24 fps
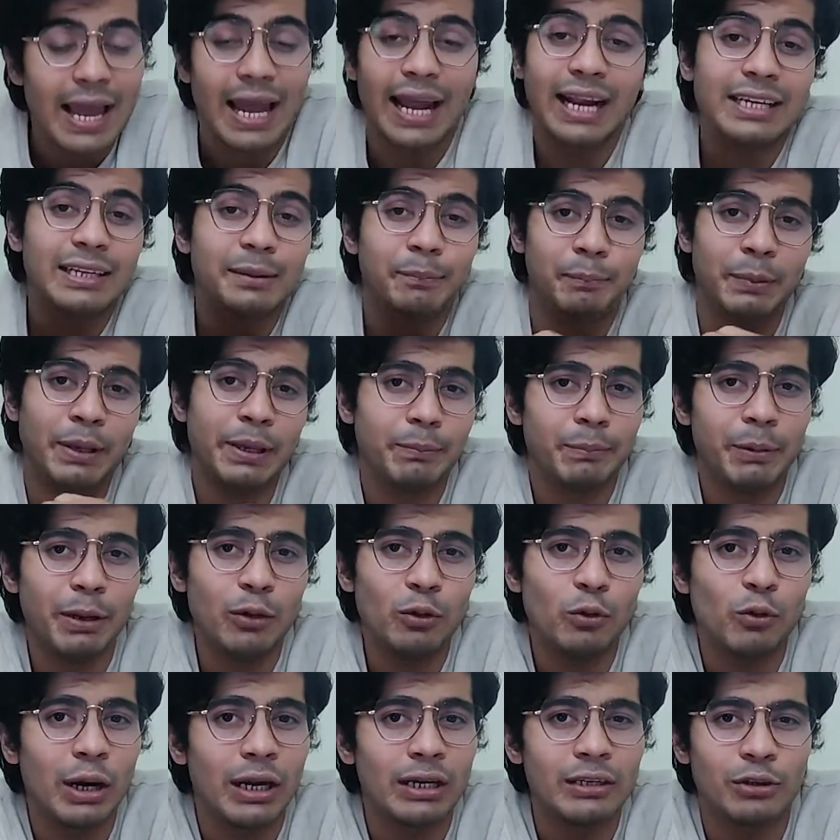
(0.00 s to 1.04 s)
And the people
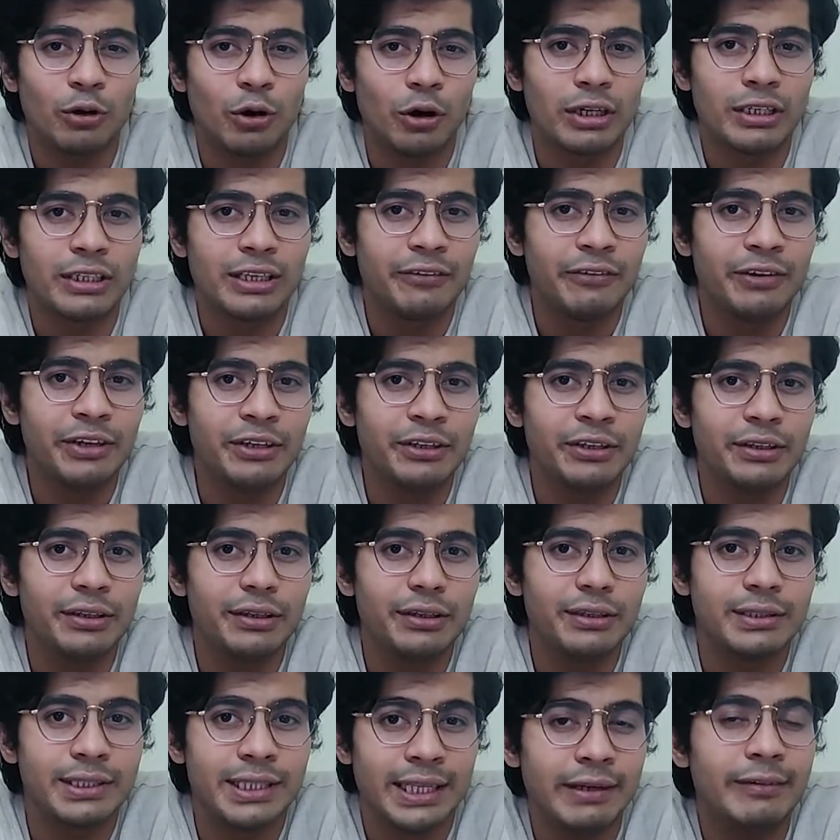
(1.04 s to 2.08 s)
who are not giving
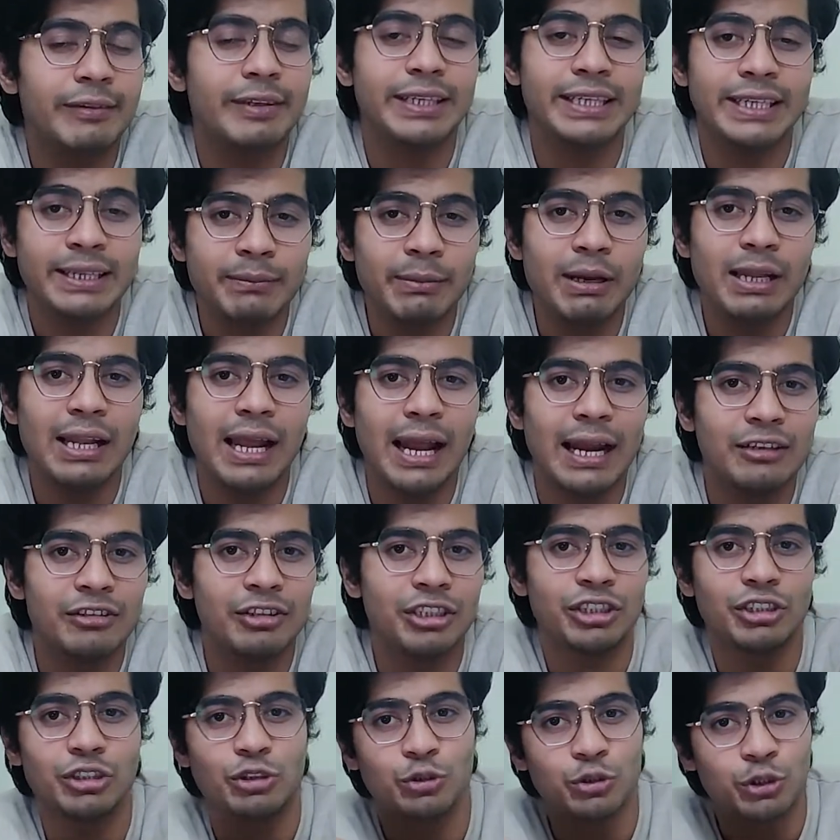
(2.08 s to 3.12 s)
their email
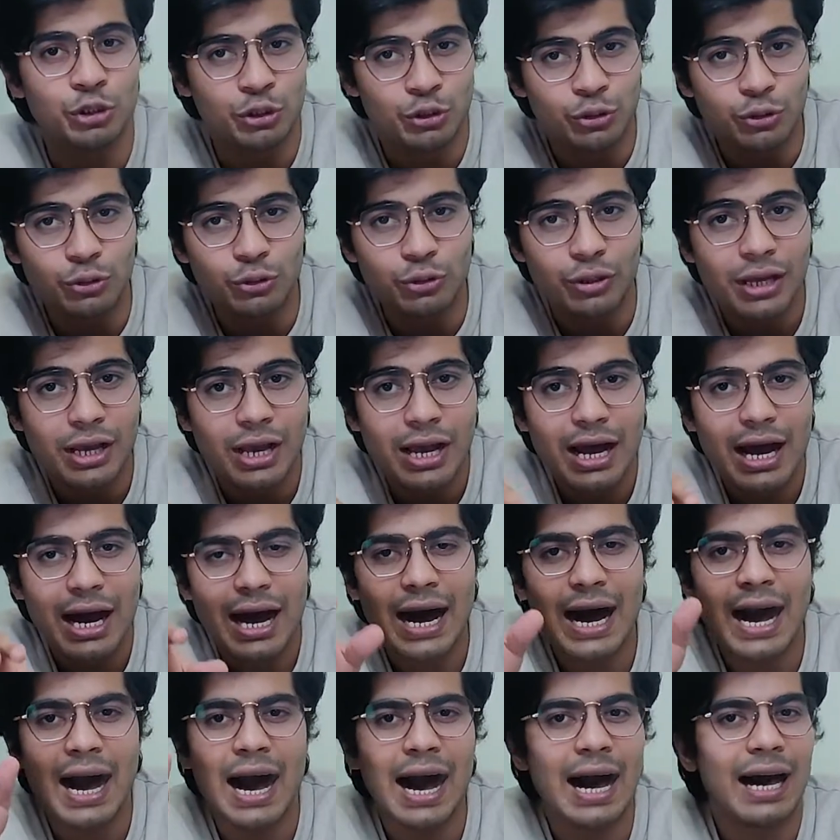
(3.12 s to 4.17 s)
address to you
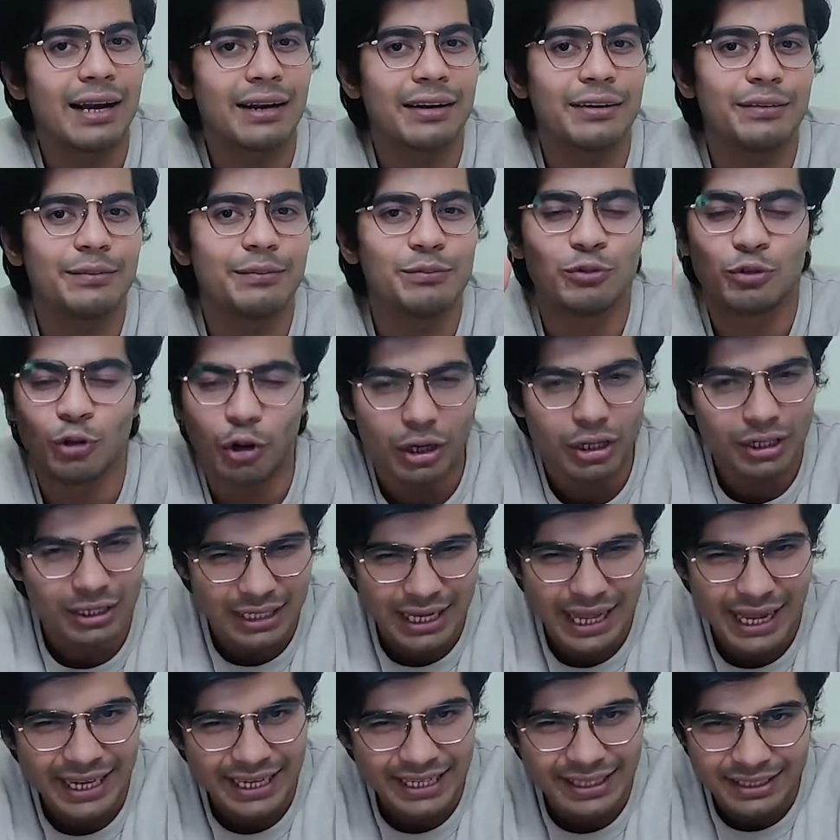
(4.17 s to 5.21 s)
are not
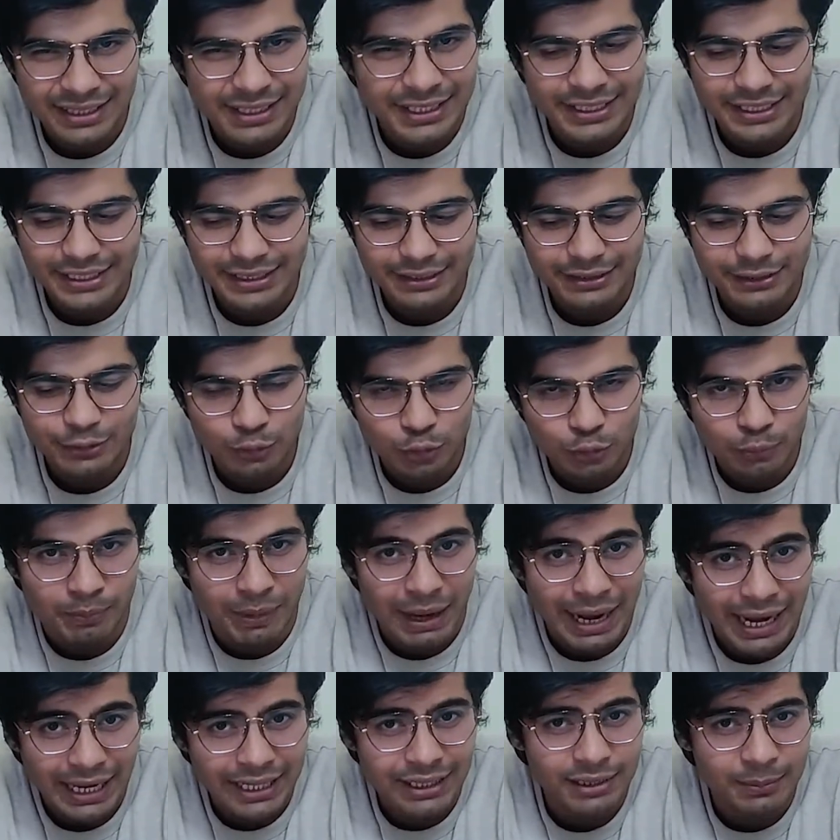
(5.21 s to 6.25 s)
likely to
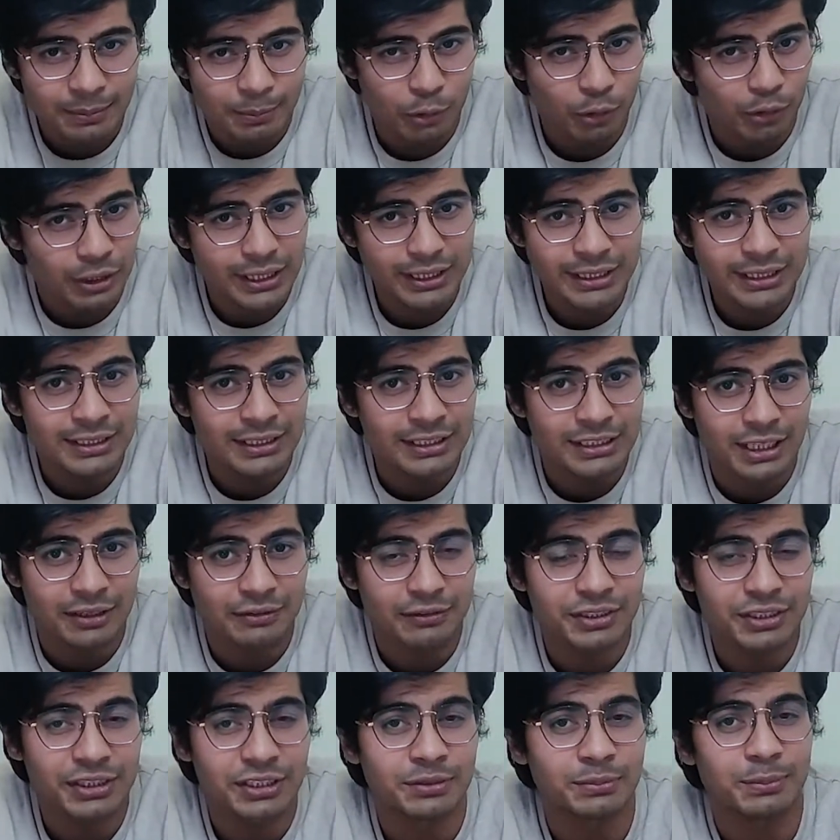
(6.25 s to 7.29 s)
buy the product and
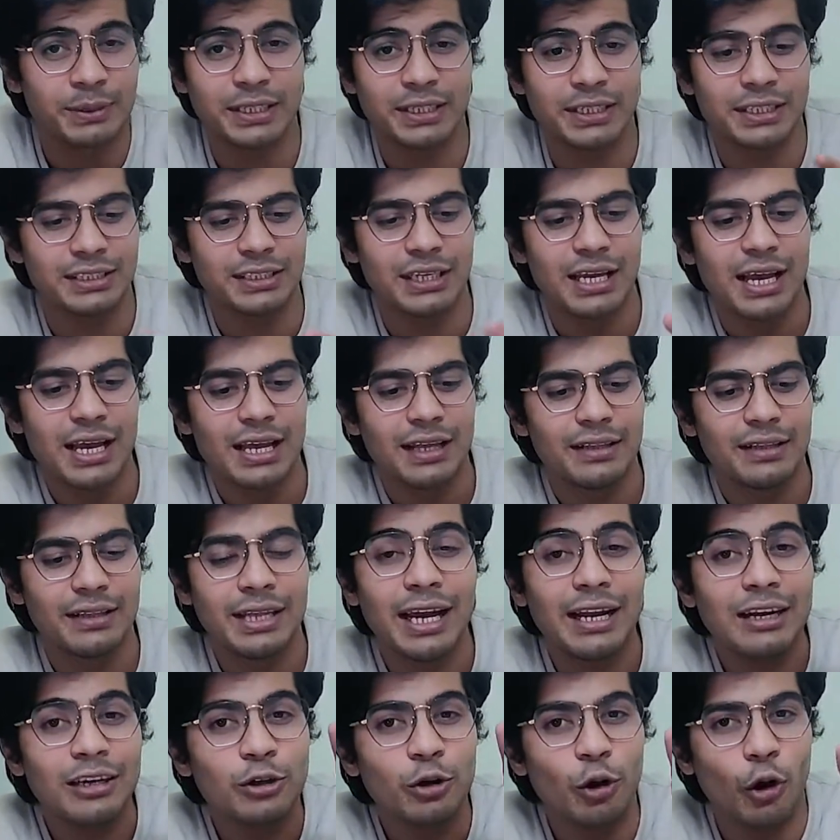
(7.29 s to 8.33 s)
services because they
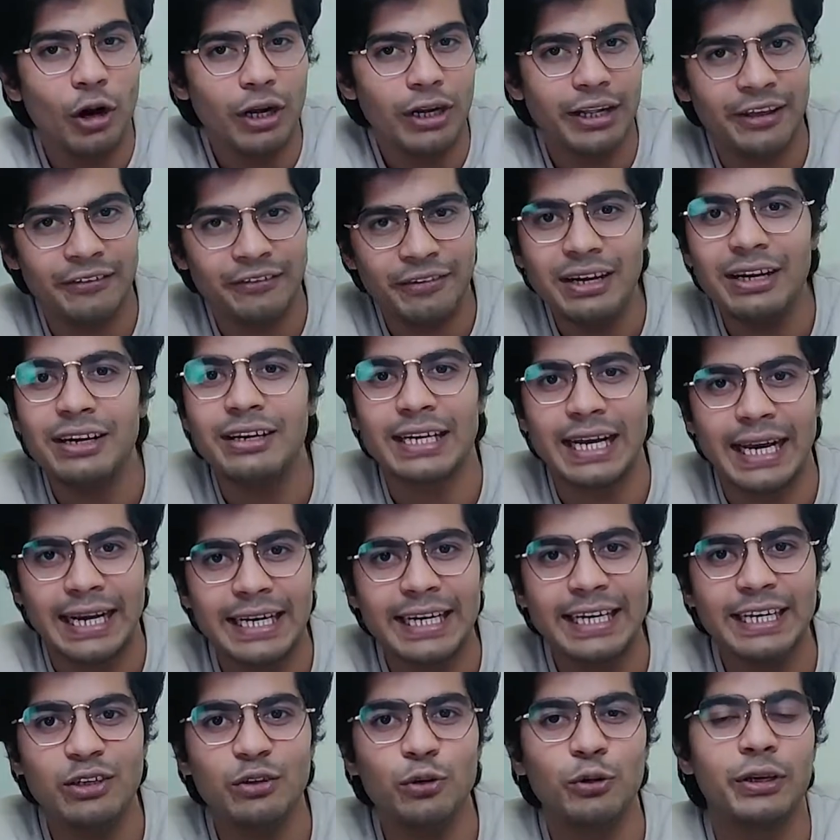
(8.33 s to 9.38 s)
are not even
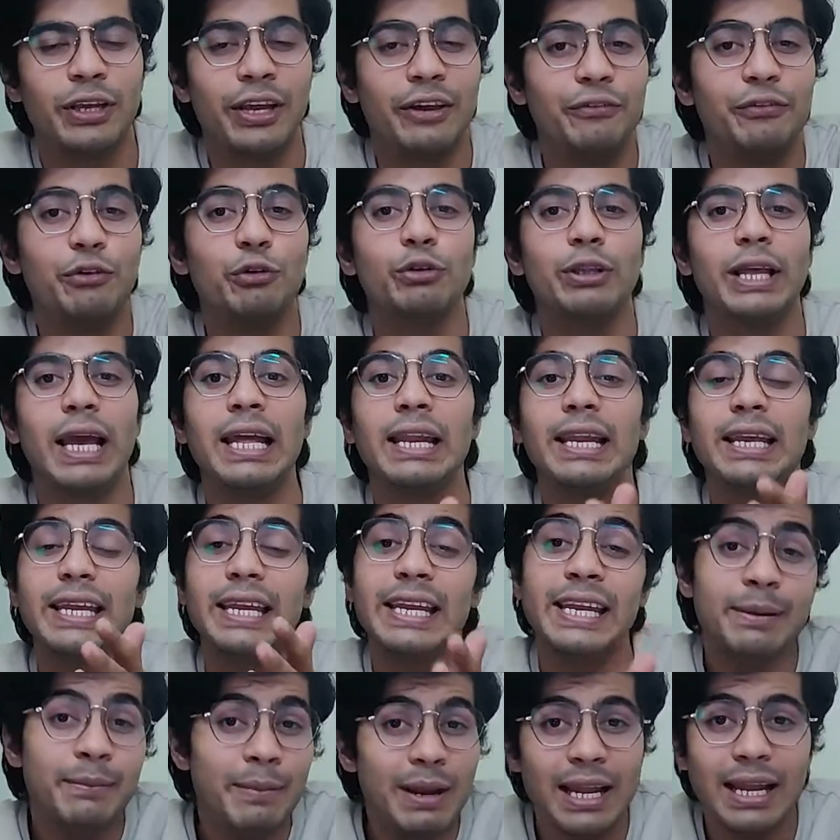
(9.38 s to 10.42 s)
ready to give you their
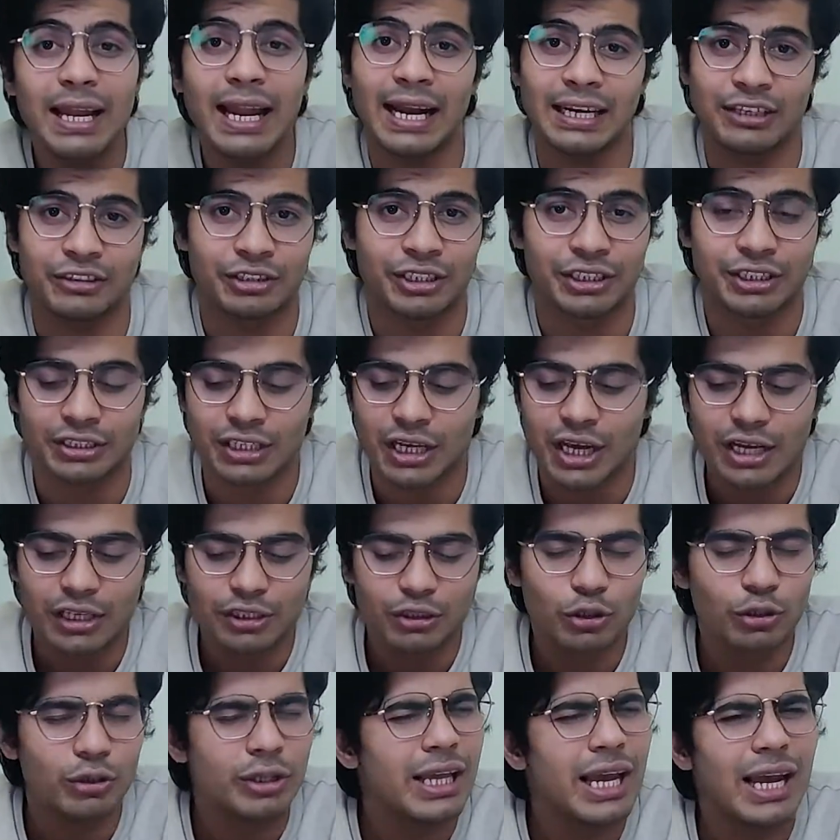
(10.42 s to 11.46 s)
email address.
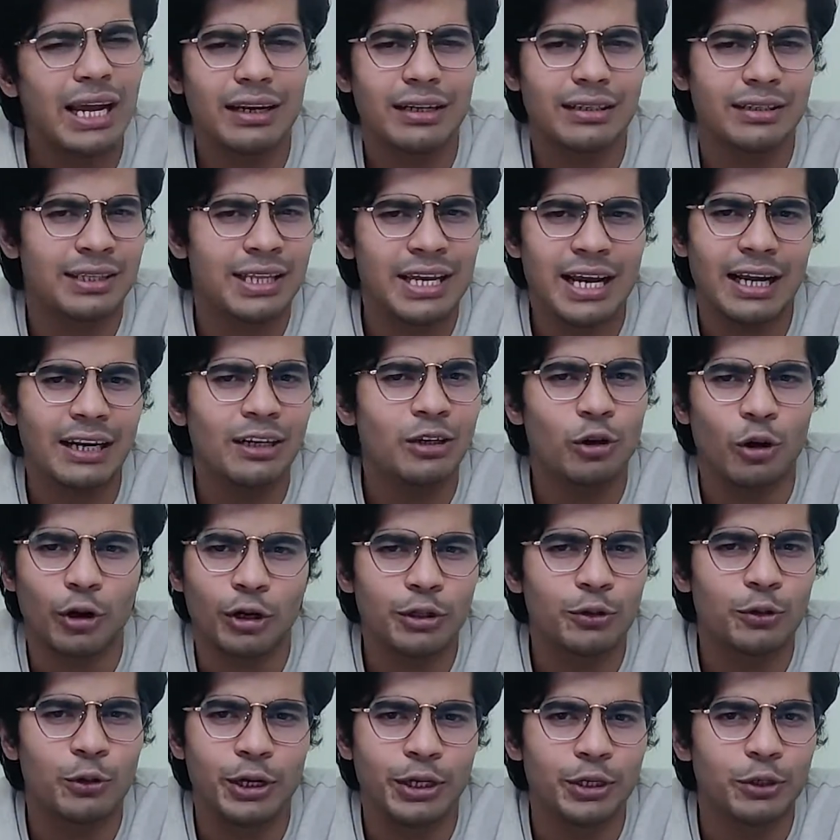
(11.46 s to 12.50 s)
So they are
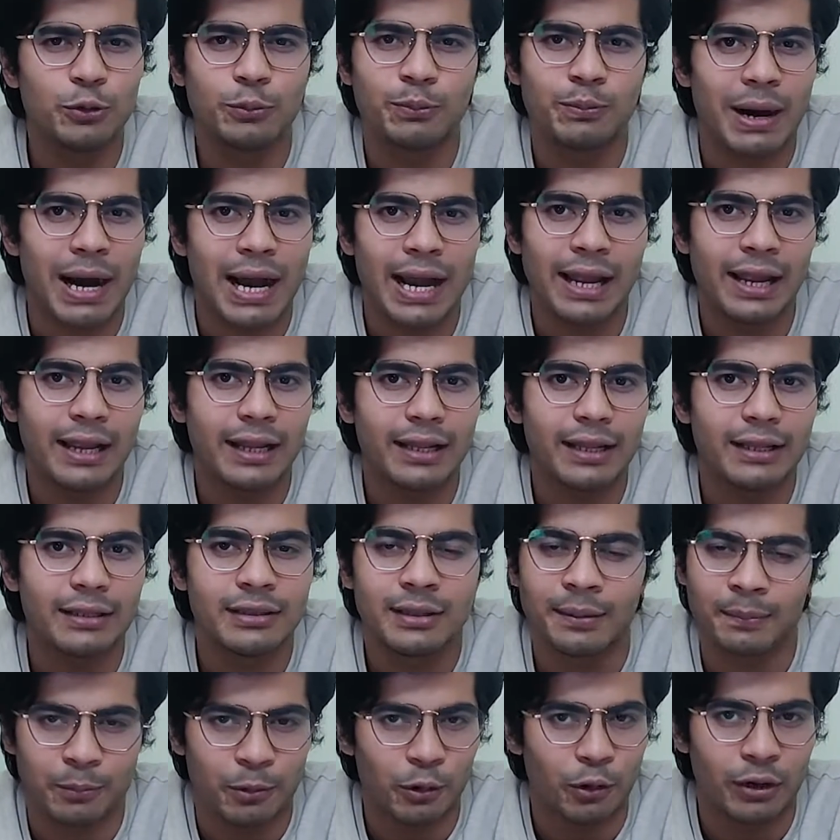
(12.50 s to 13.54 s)
not going to buy
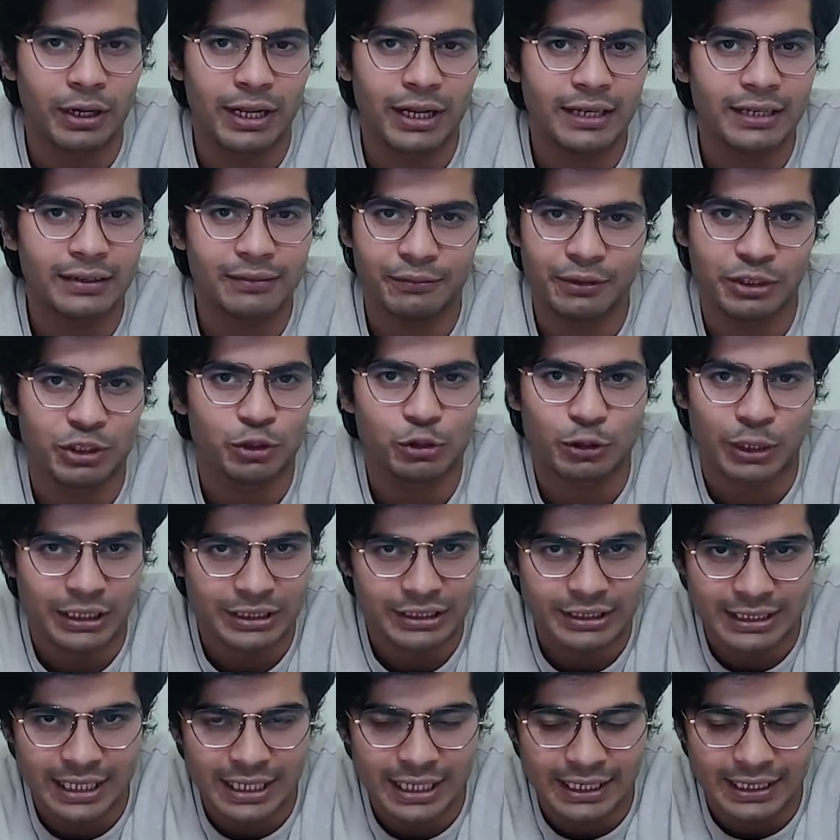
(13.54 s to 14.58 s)
the product which you are
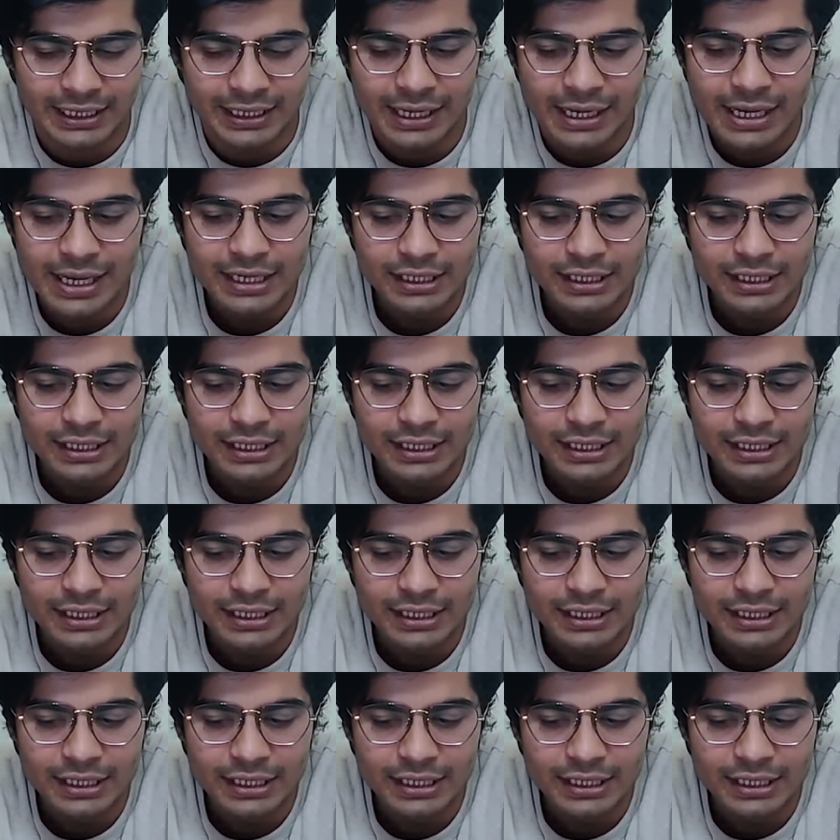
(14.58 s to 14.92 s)
selling.